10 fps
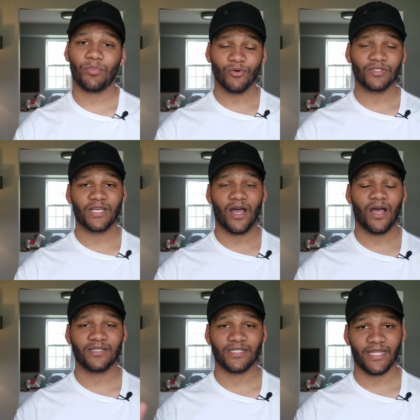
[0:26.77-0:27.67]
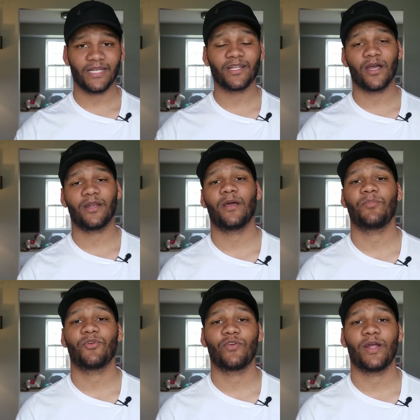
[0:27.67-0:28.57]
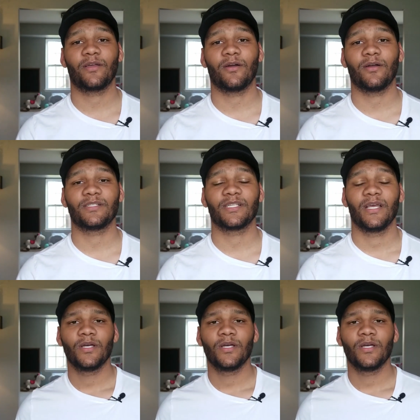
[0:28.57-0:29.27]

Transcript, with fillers: pros and cons in cutting up your credit cards.